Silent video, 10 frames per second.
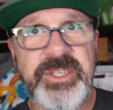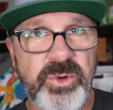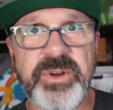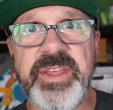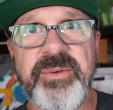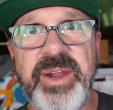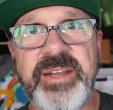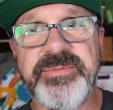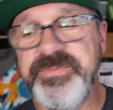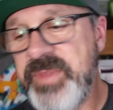You heard that
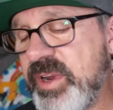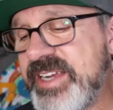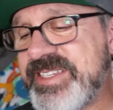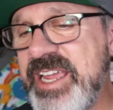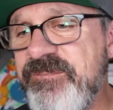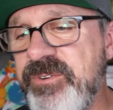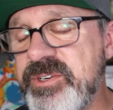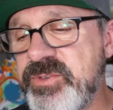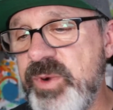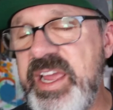right. When I say
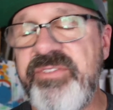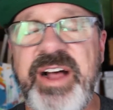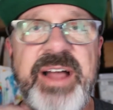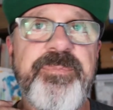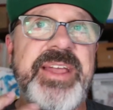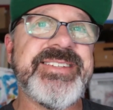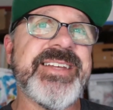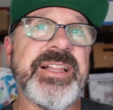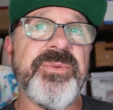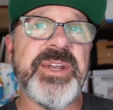first wave, I
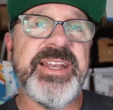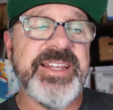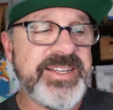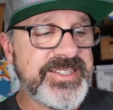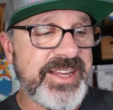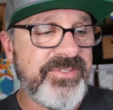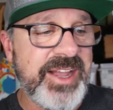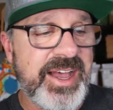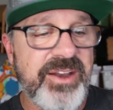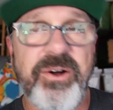basically what I did is I've
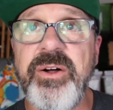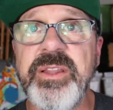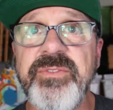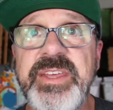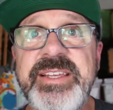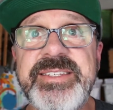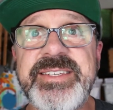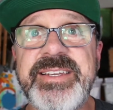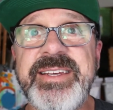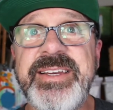got all of
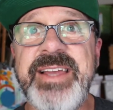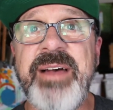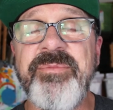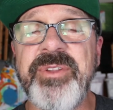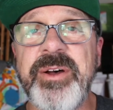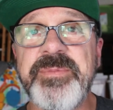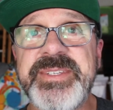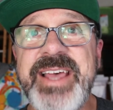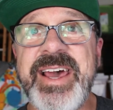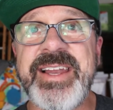these
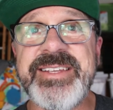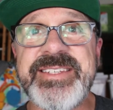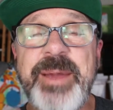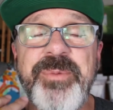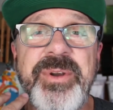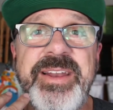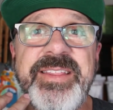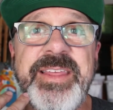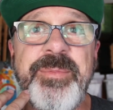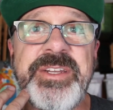envelopes and I
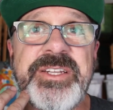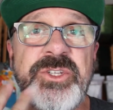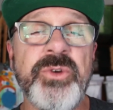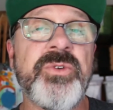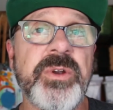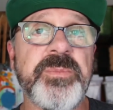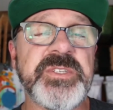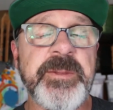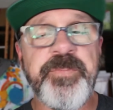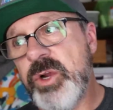separated them into 2
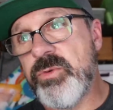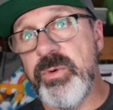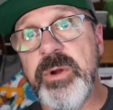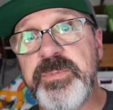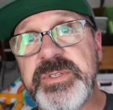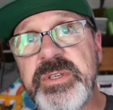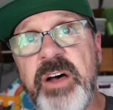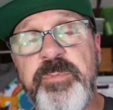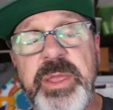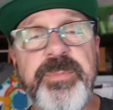groups. Groups
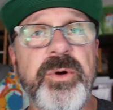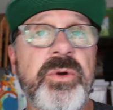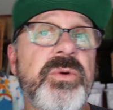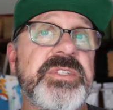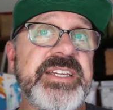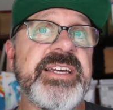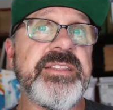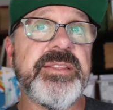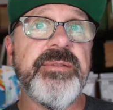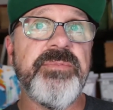of people who
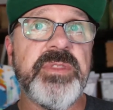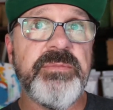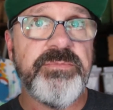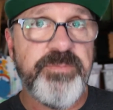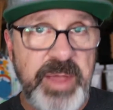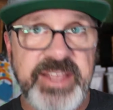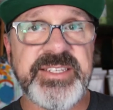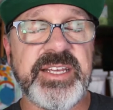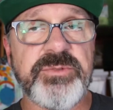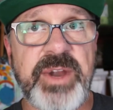did the
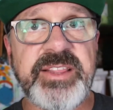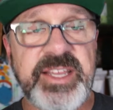basics, right?